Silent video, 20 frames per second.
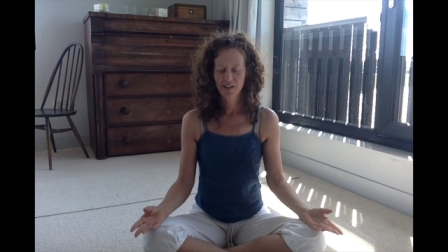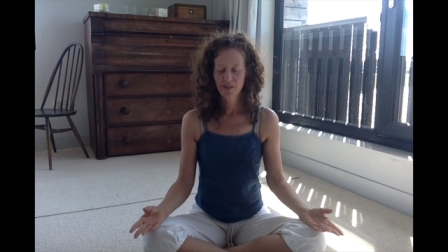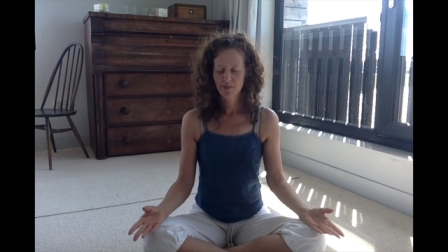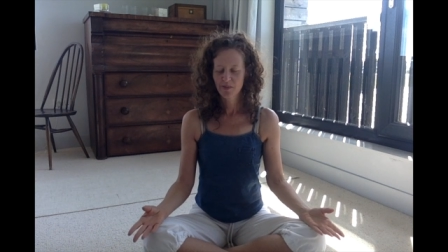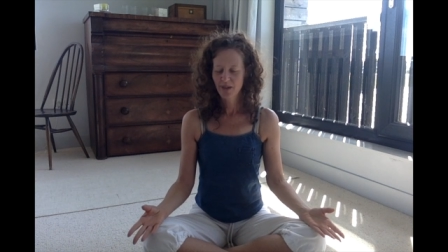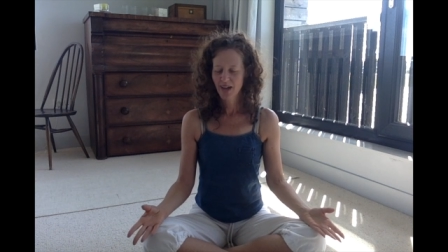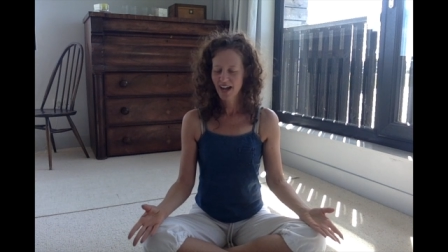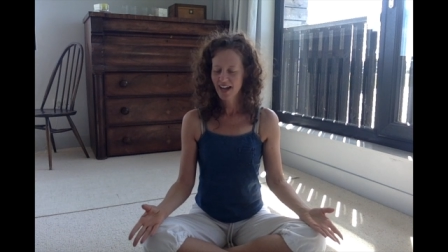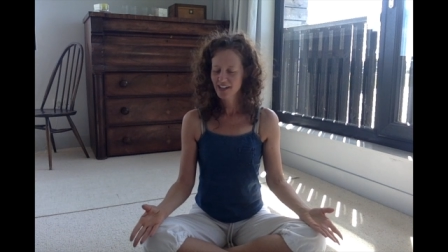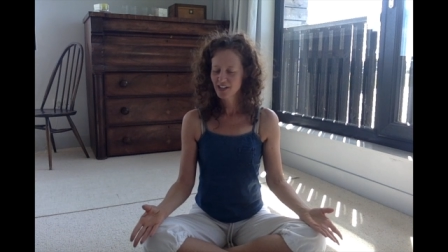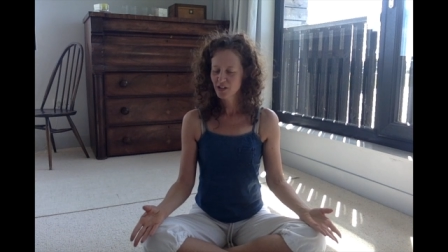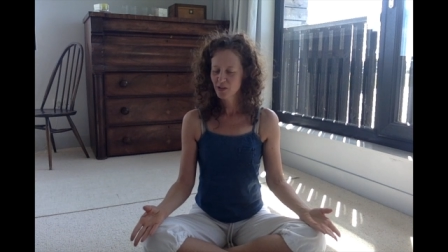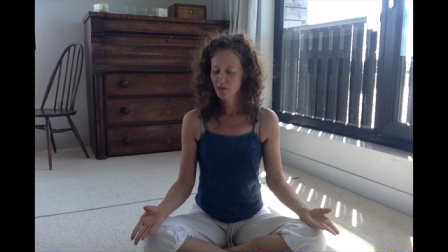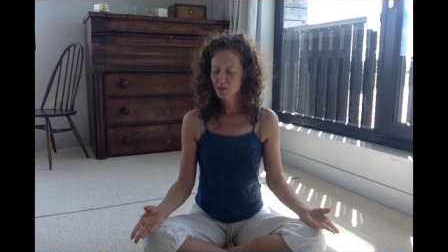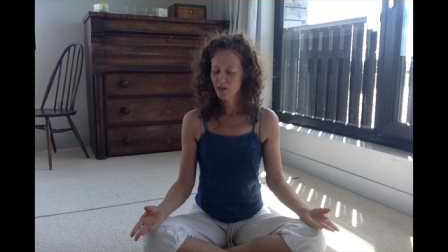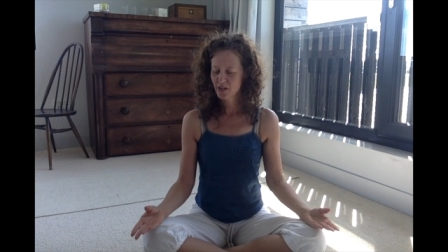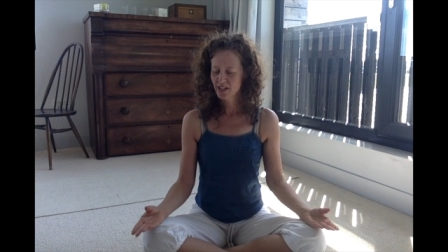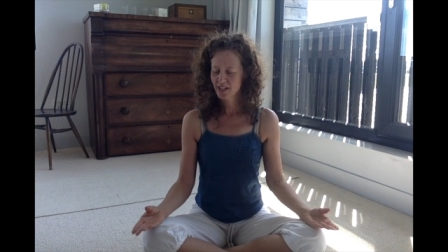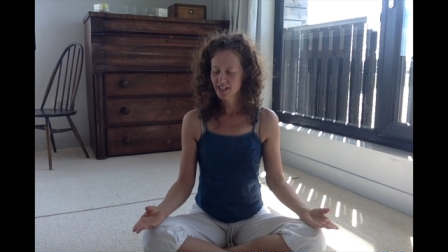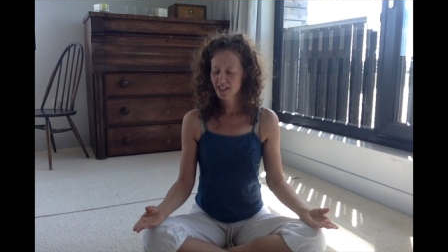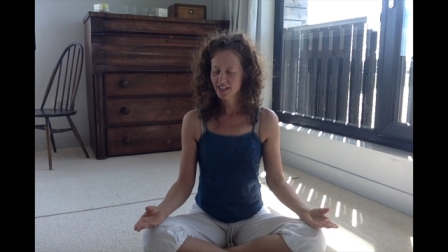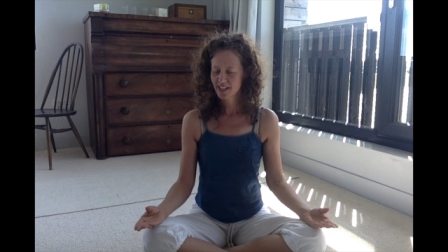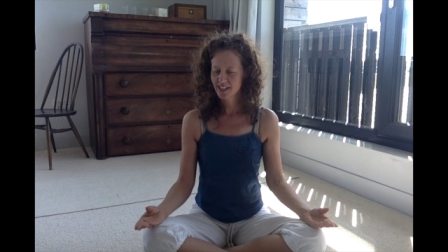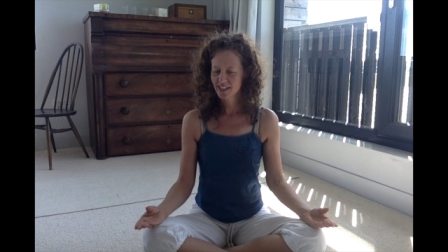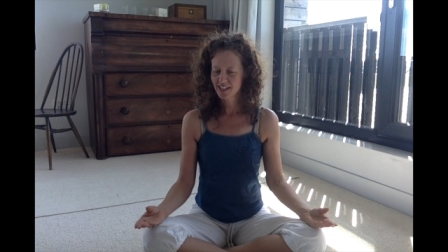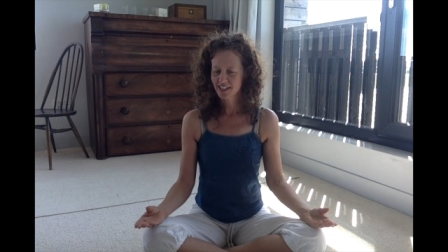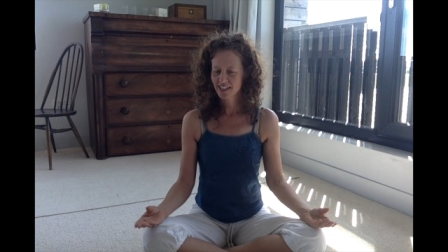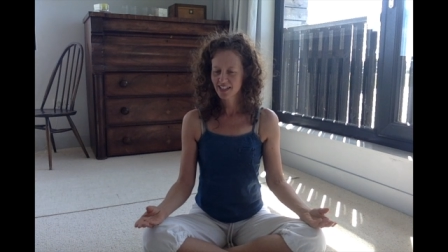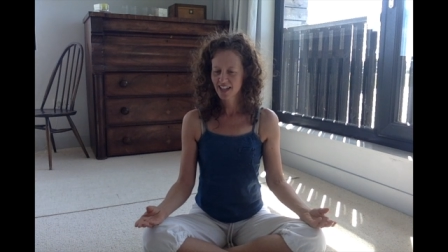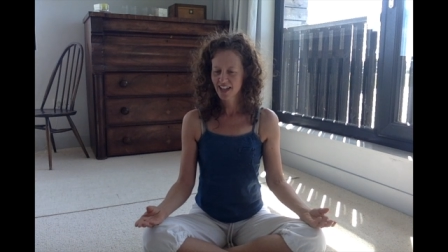But as you breathe in,
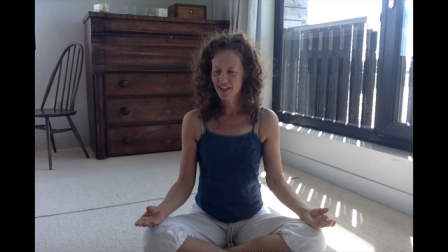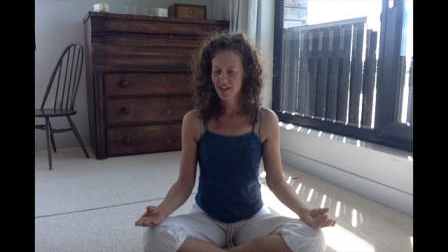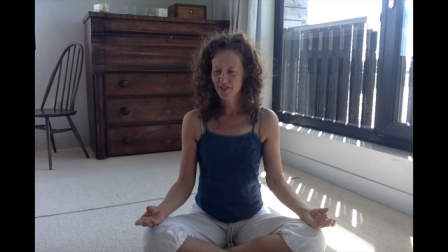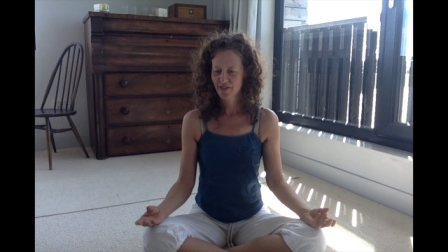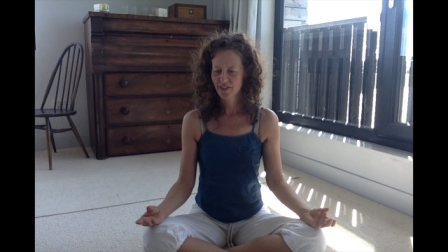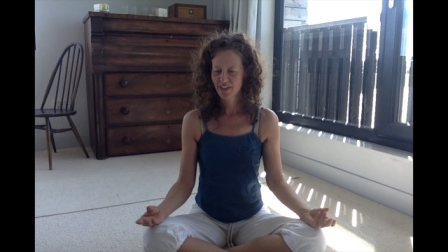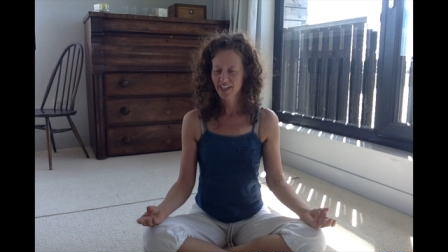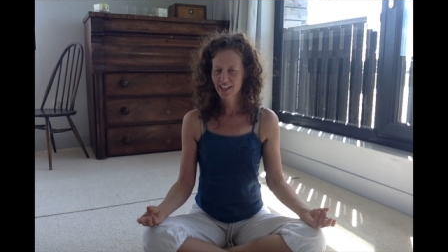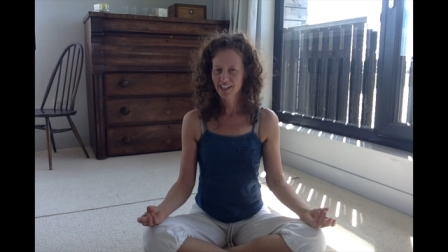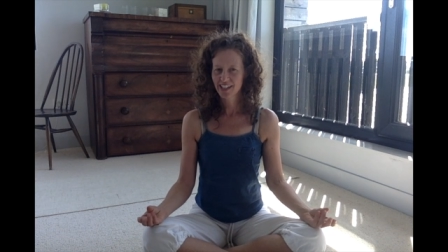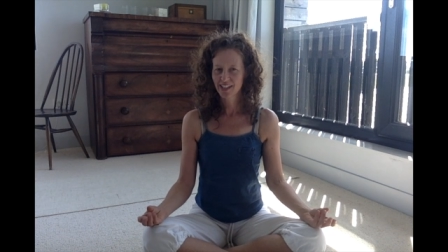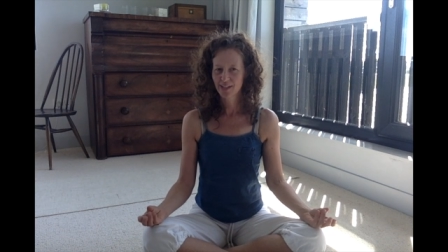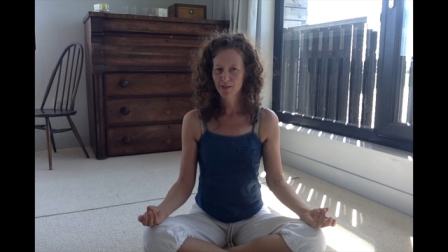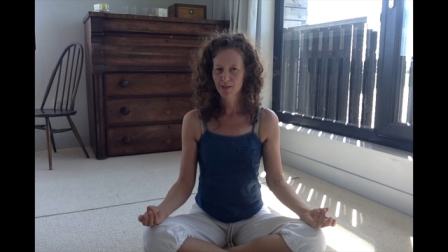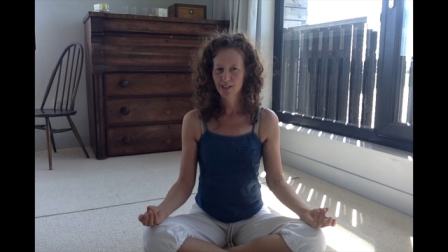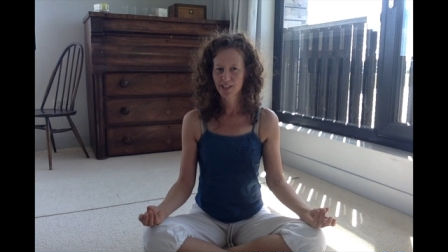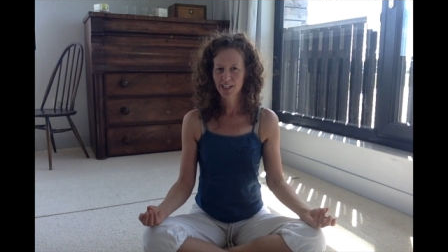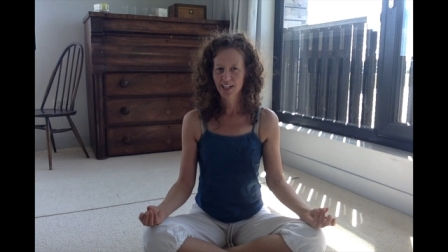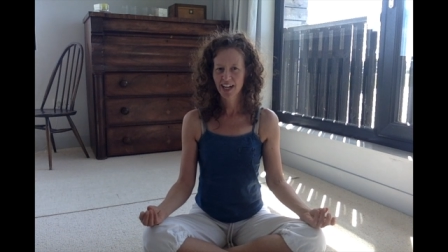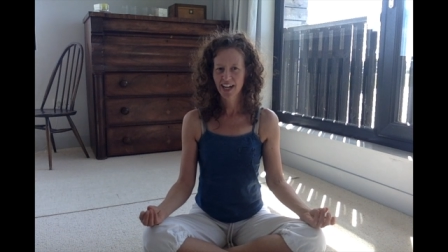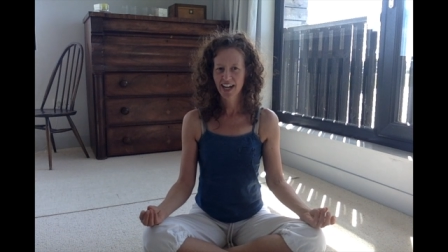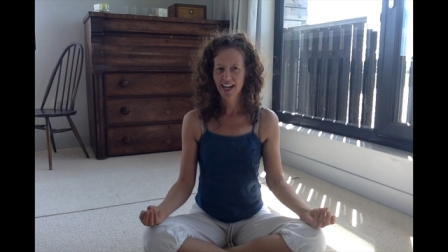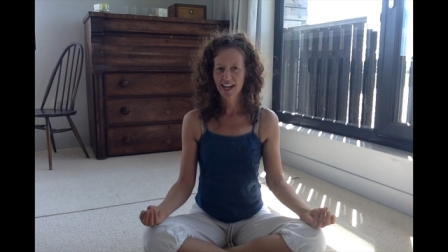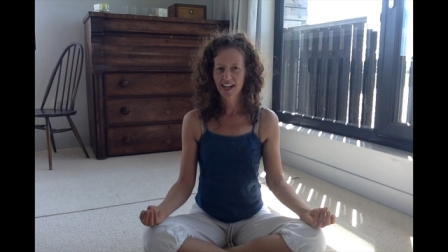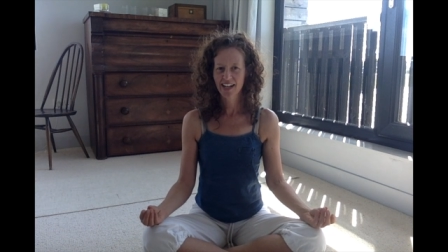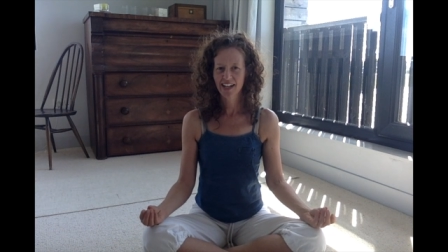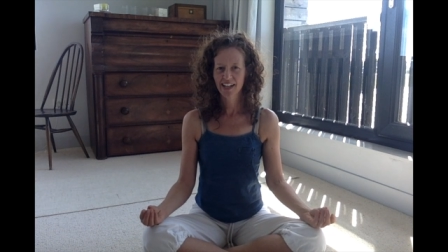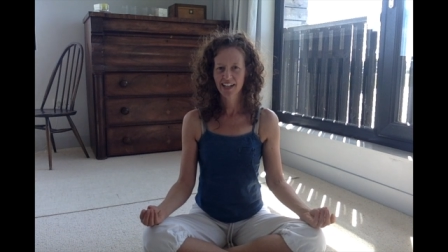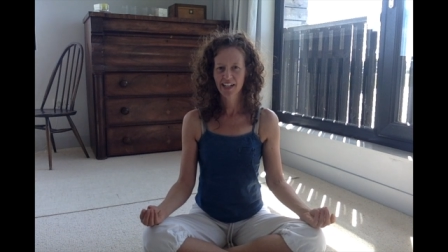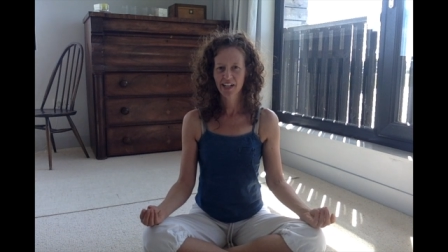just let the fingertips
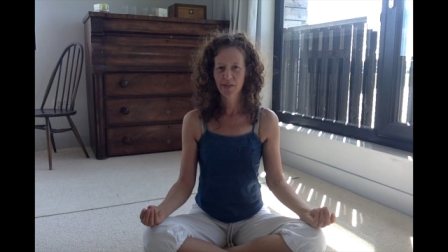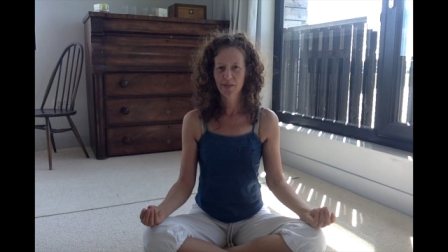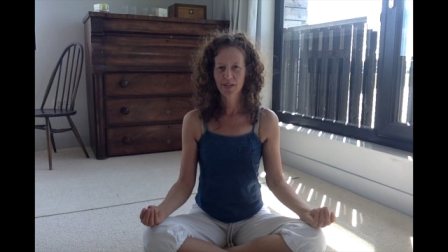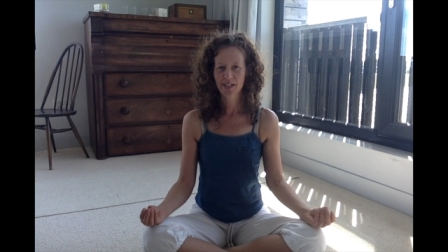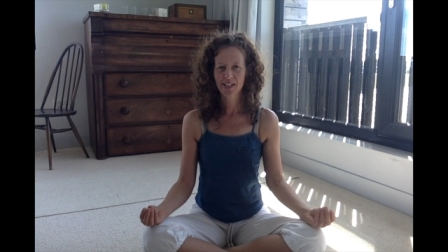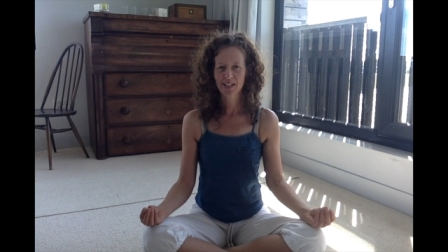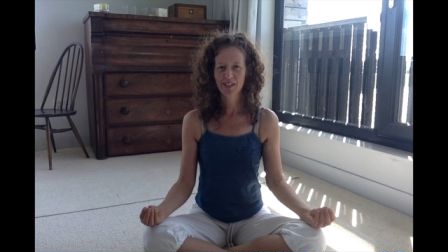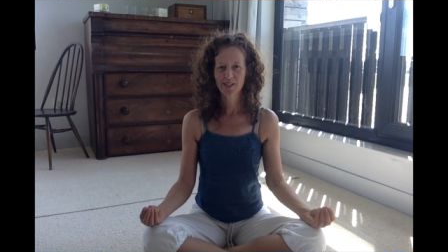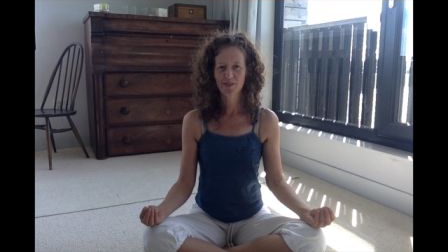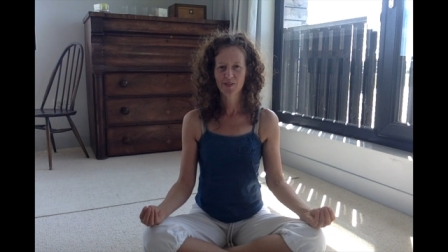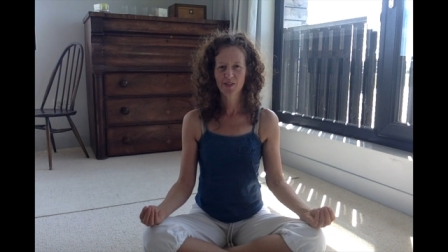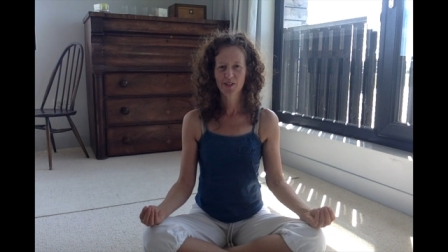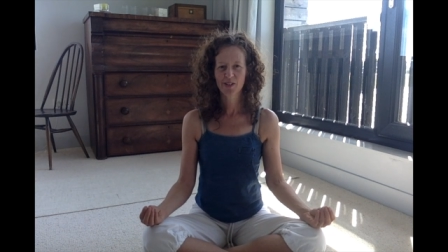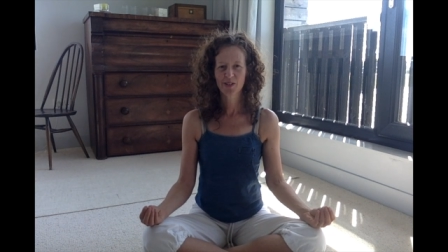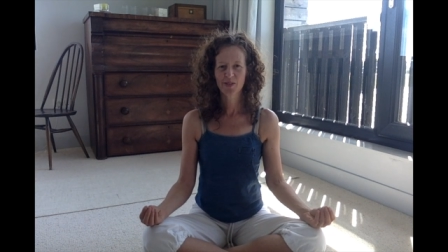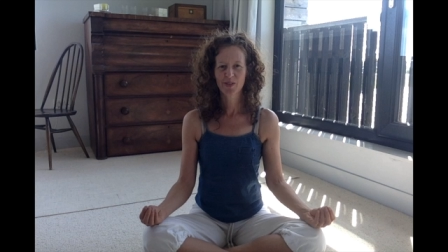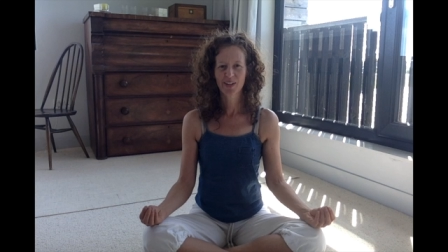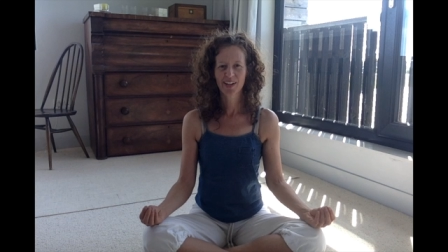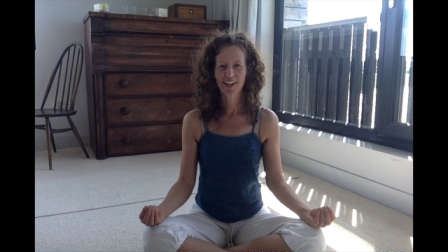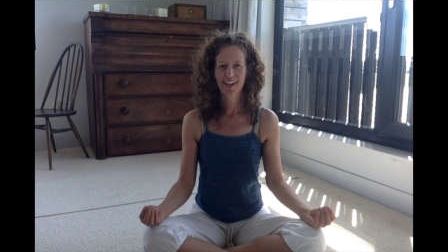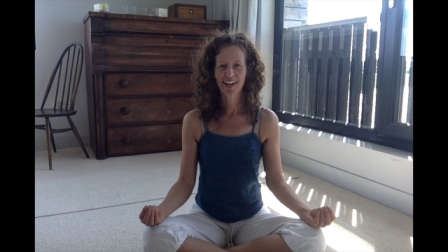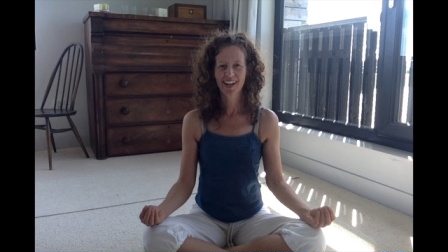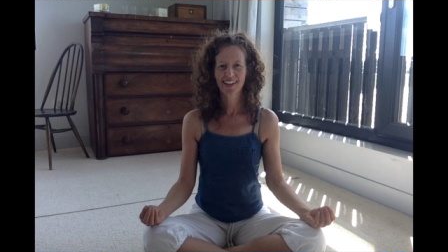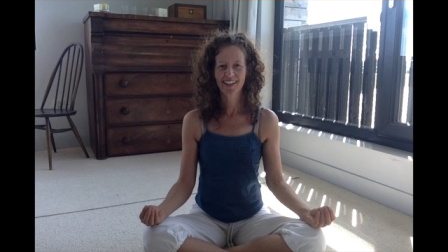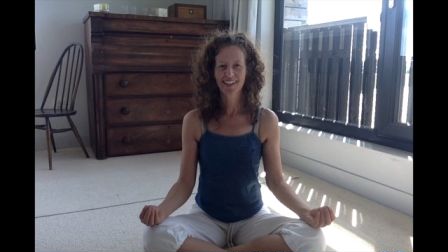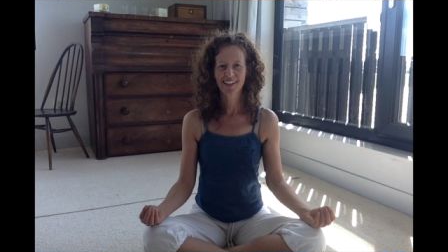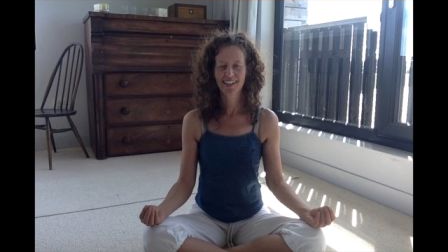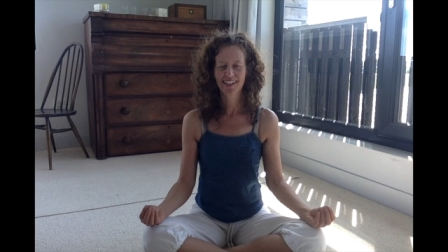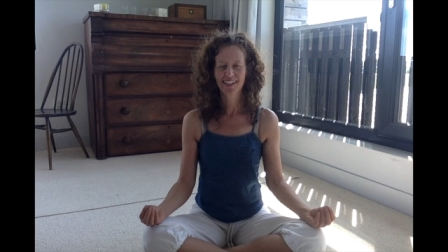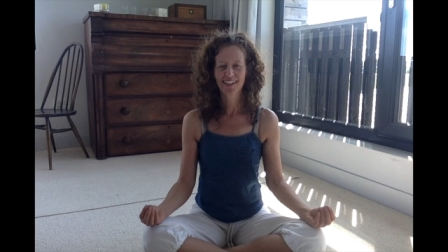gently come in towards one another.